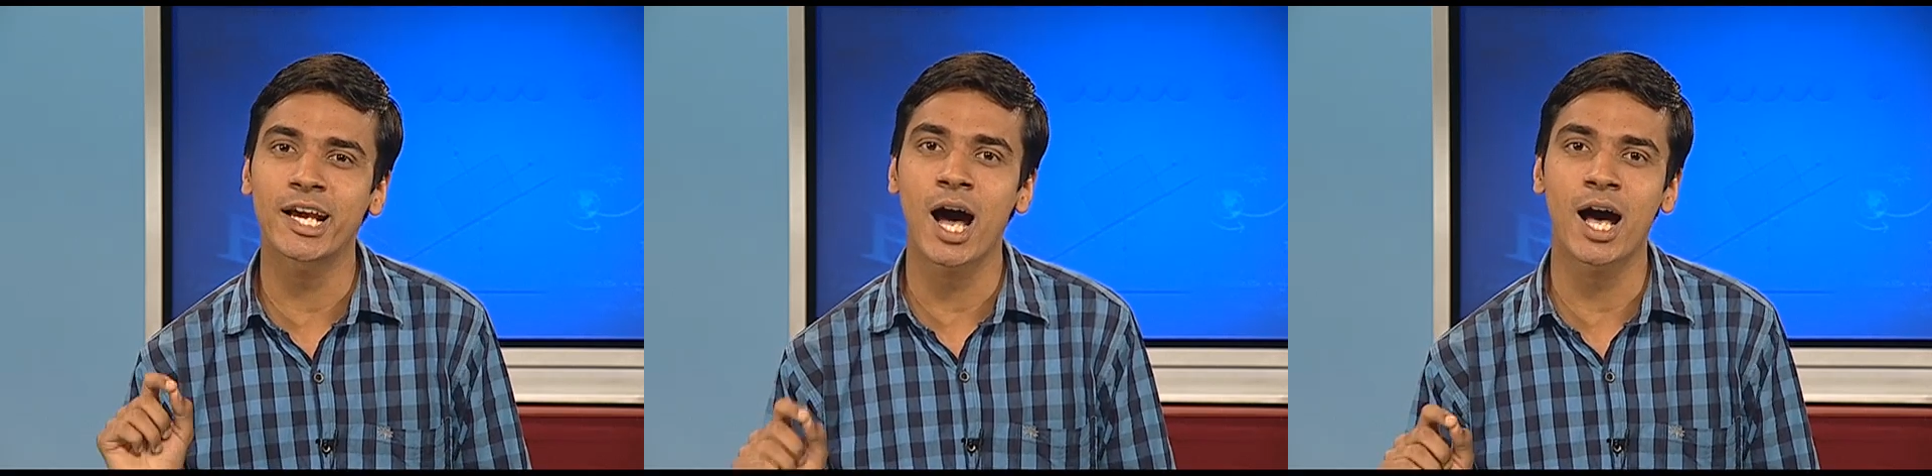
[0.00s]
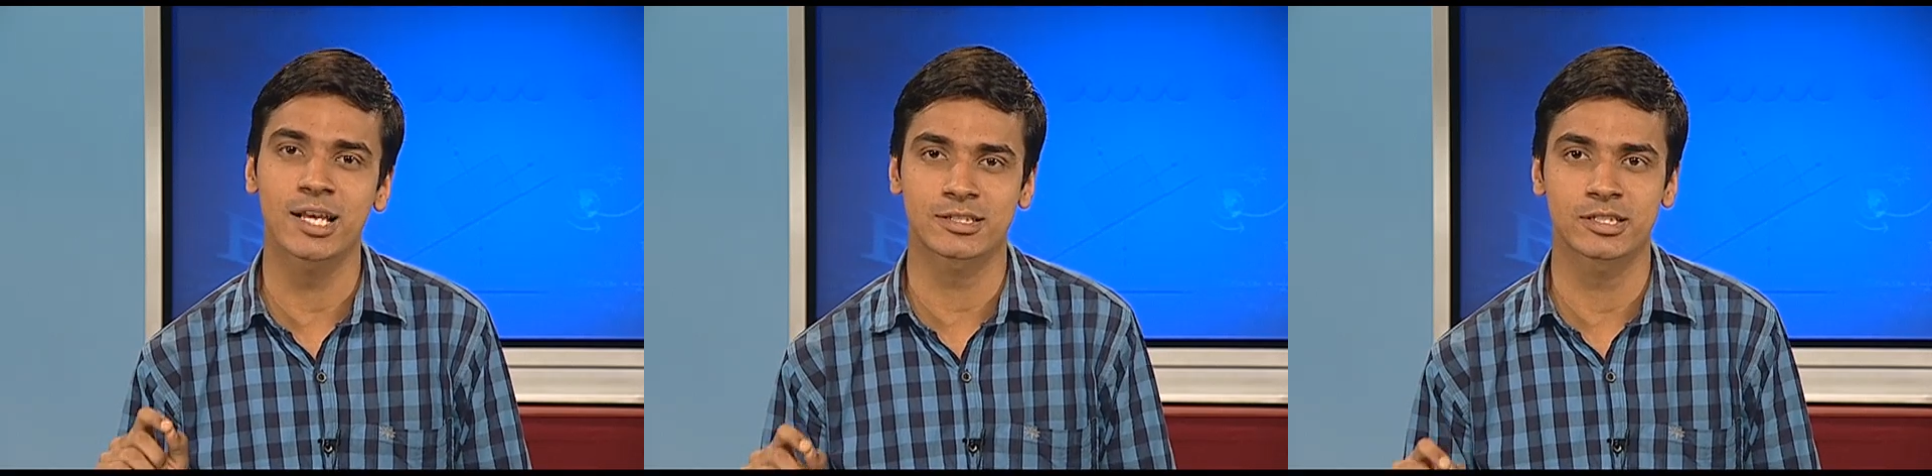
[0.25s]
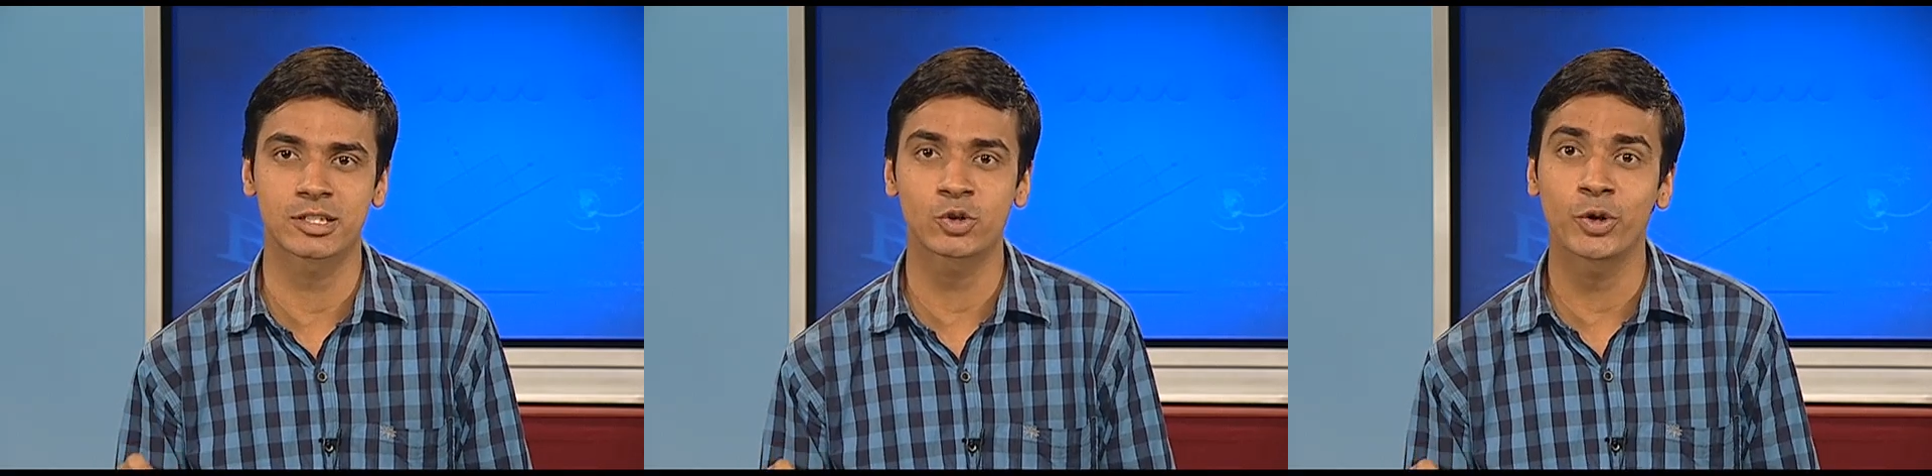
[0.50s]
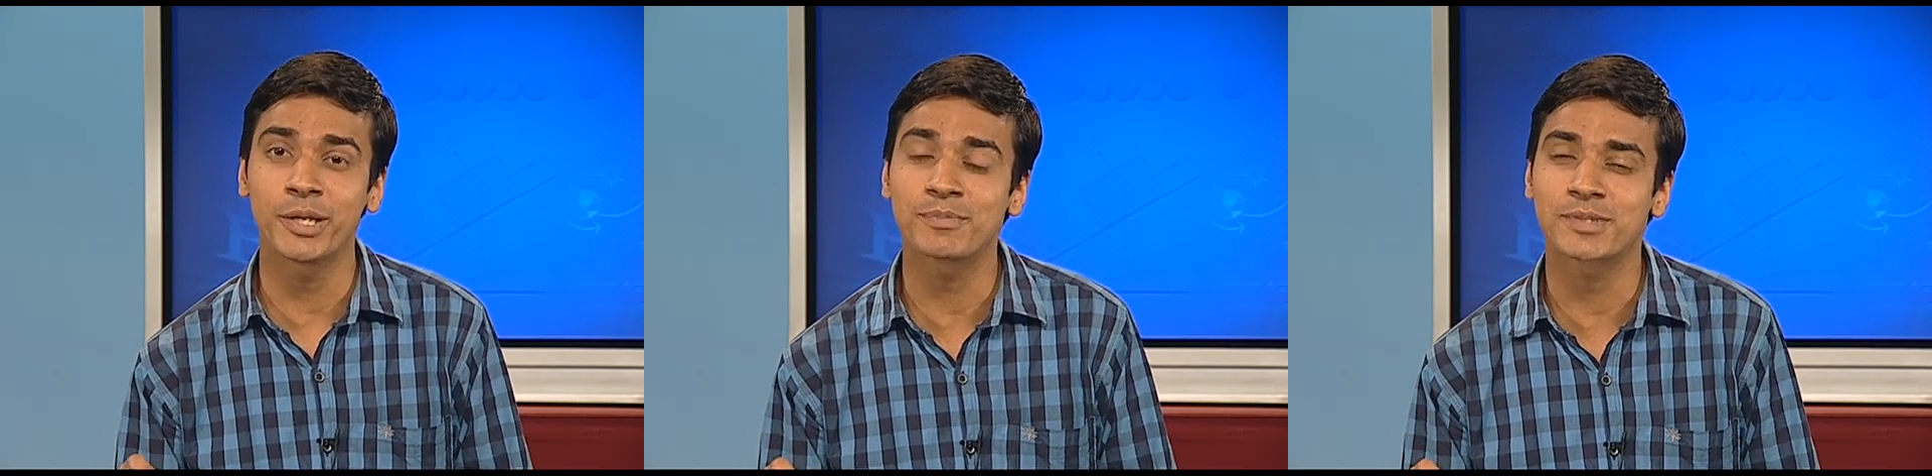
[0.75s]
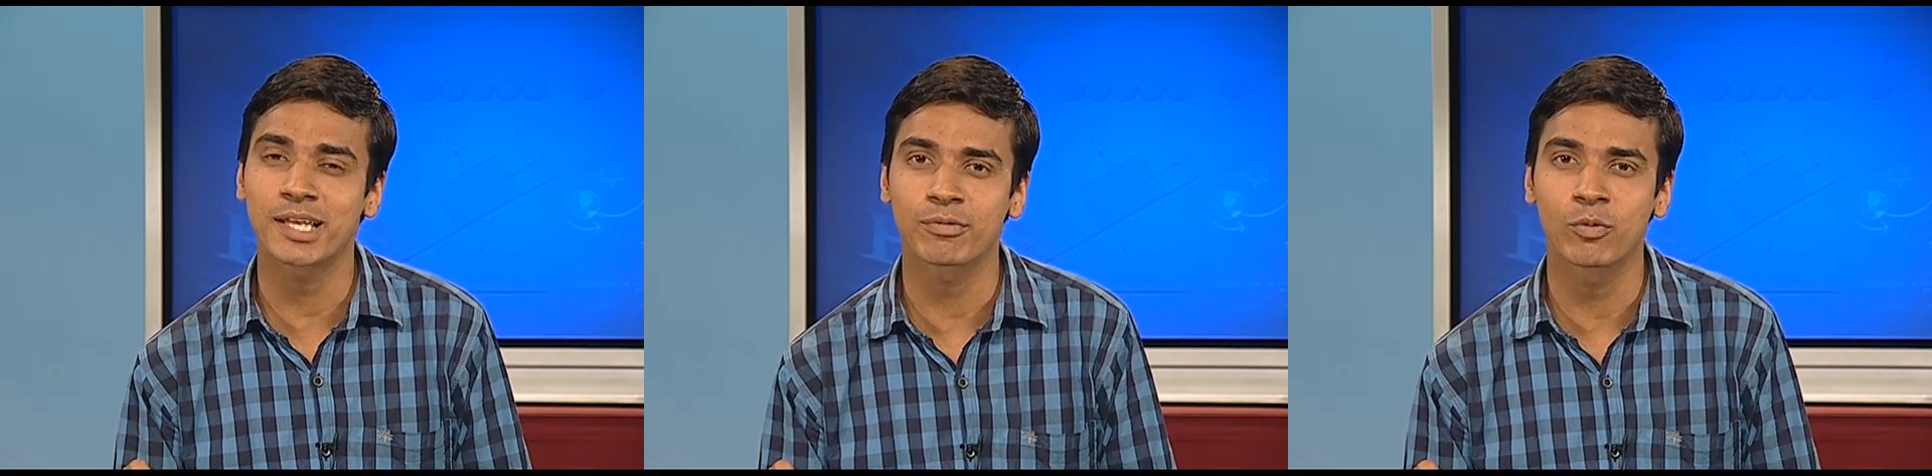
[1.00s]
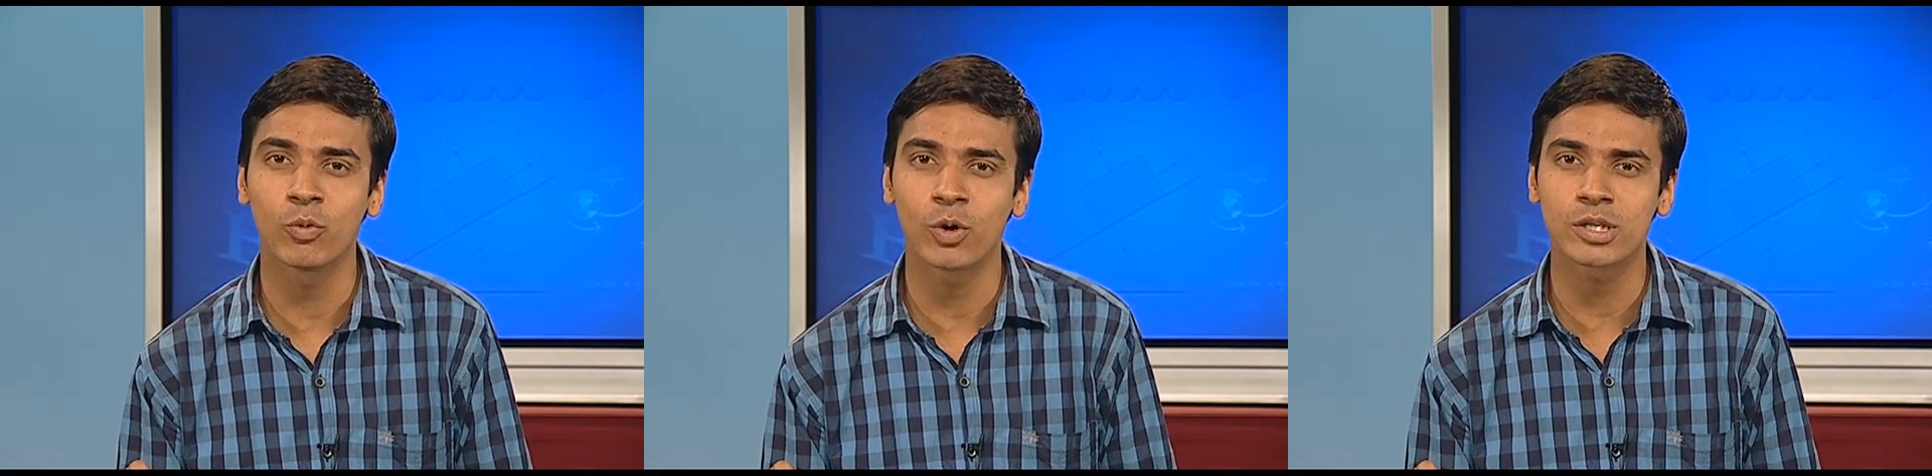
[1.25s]
asked to himself
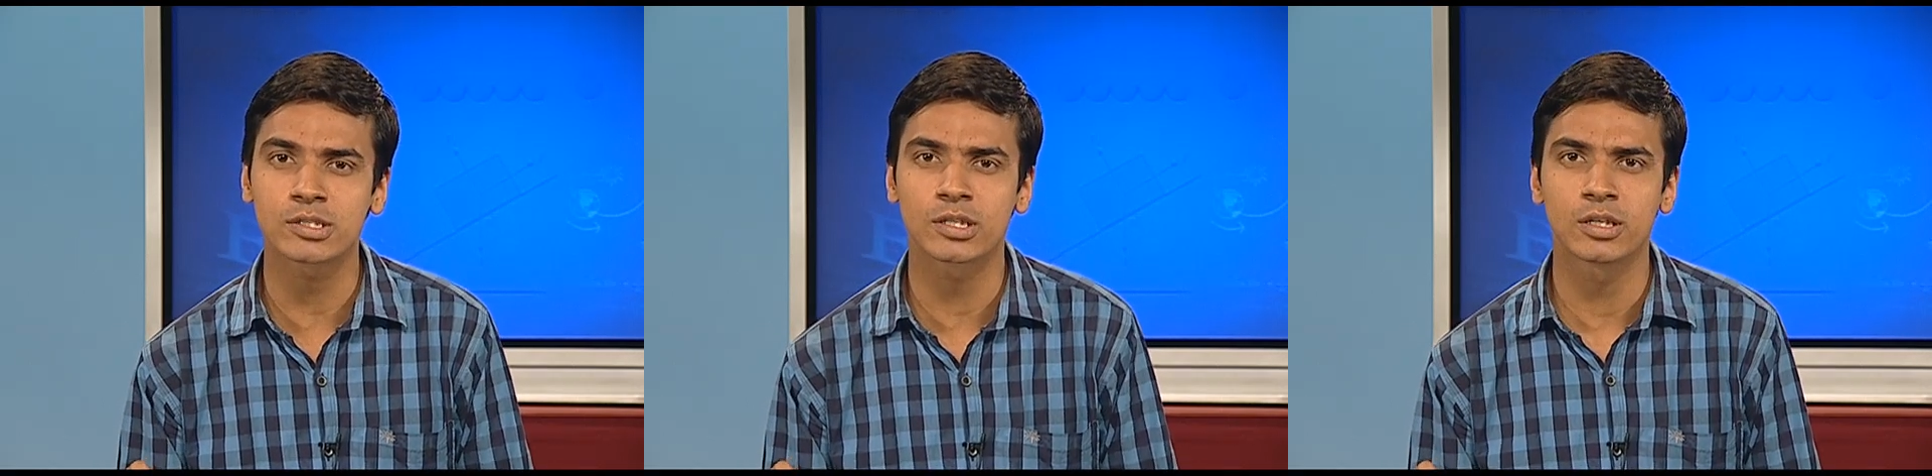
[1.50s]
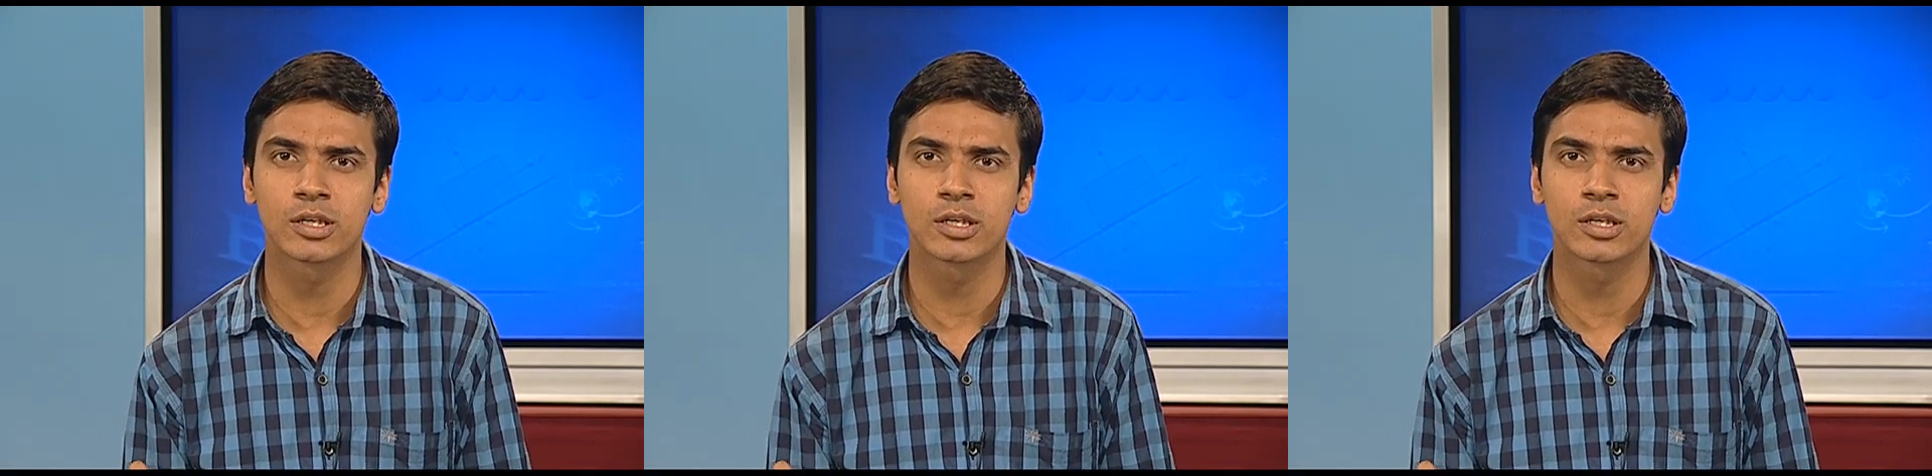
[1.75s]
was,